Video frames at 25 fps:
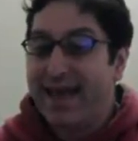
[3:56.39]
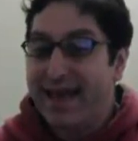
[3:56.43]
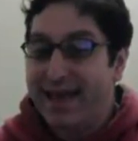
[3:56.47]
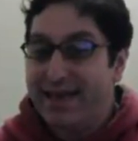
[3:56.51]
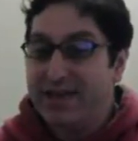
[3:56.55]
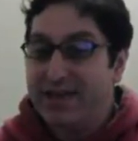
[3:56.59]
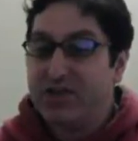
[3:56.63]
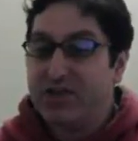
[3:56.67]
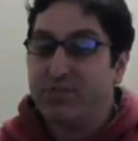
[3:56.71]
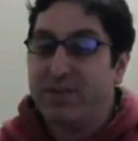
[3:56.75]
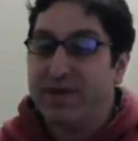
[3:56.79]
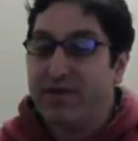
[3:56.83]

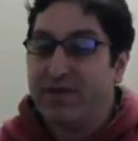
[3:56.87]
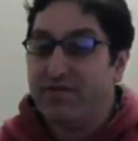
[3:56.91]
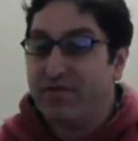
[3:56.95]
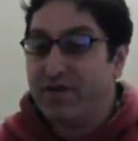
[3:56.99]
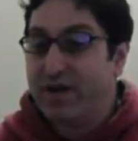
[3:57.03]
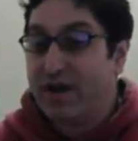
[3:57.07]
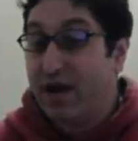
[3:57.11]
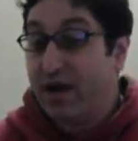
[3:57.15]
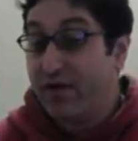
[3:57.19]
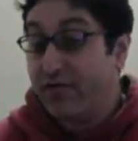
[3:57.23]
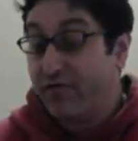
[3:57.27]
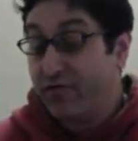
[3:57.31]
HP
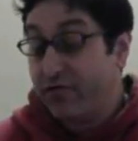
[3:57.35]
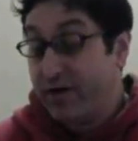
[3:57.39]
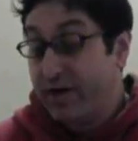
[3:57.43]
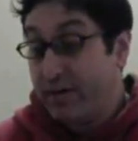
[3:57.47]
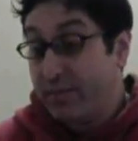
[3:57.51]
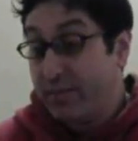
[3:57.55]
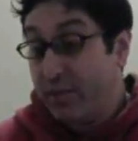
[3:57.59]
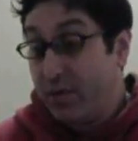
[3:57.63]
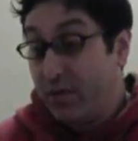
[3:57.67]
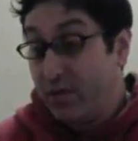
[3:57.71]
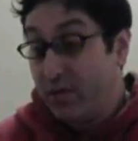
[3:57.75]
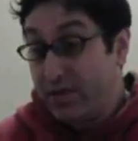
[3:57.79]
recovery
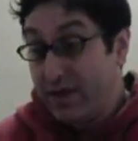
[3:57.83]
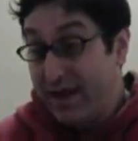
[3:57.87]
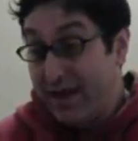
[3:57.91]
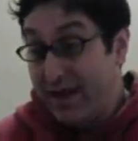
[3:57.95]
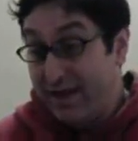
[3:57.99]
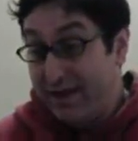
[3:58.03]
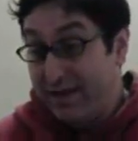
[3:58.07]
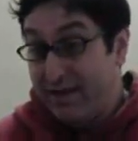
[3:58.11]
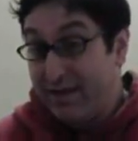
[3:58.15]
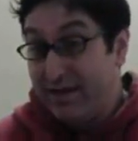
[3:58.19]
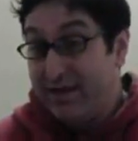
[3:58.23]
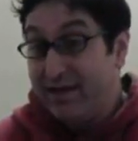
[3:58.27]
upon
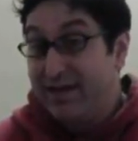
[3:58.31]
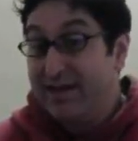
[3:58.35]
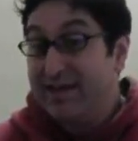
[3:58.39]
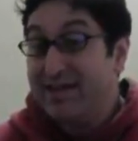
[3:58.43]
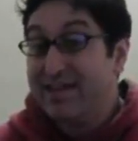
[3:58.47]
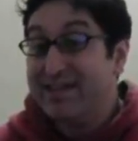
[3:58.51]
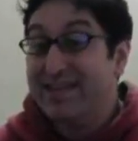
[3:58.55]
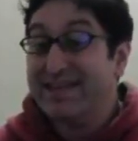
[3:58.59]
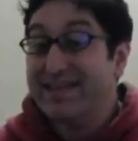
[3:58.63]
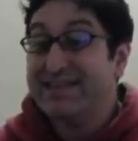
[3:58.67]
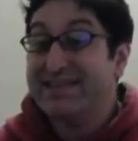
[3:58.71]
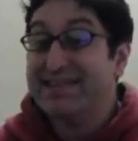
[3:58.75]
hit.
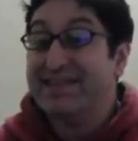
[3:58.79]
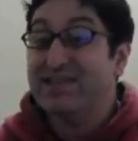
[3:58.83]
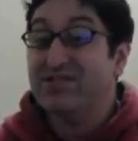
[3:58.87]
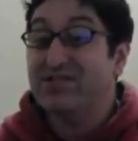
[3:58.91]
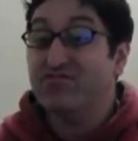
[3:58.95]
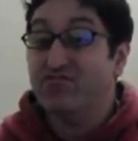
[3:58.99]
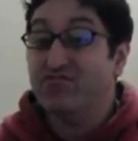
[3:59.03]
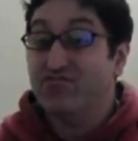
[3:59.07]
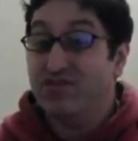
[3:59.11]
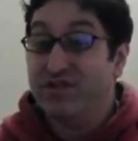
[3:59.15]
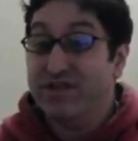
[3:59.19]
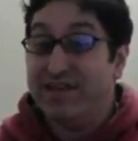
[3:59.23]
This
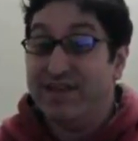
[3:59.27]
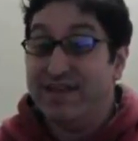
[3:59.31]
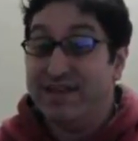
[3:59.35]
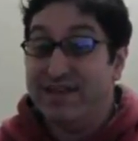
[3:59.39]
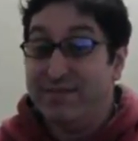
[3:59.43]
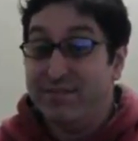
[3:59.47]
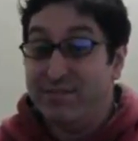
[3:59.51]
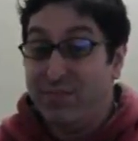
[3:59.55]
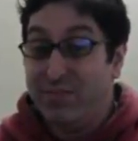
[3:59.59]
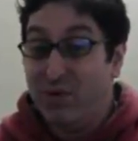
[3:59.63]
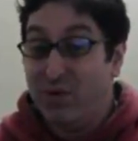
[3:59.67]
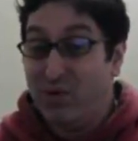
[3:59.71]
is
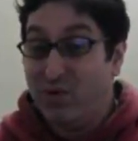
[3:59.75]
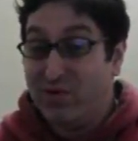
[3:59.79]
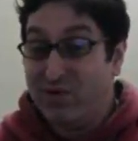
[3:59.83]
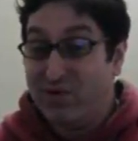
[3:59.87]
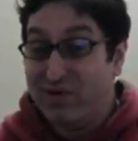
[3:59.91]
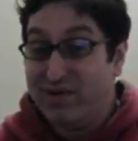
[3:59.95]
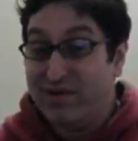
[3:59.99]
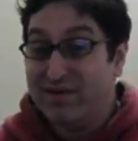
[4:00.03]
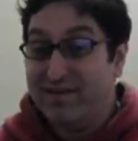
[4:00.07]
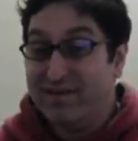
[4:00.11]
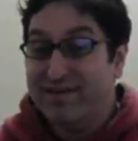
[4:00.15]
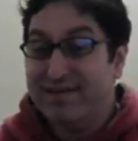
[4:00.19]
really
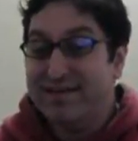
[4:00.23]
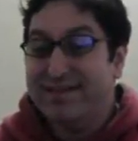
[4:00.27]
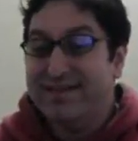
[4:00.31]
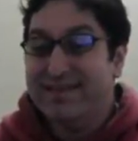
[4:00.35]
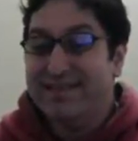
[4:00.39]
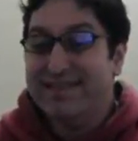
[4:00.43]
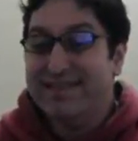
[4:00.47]
important.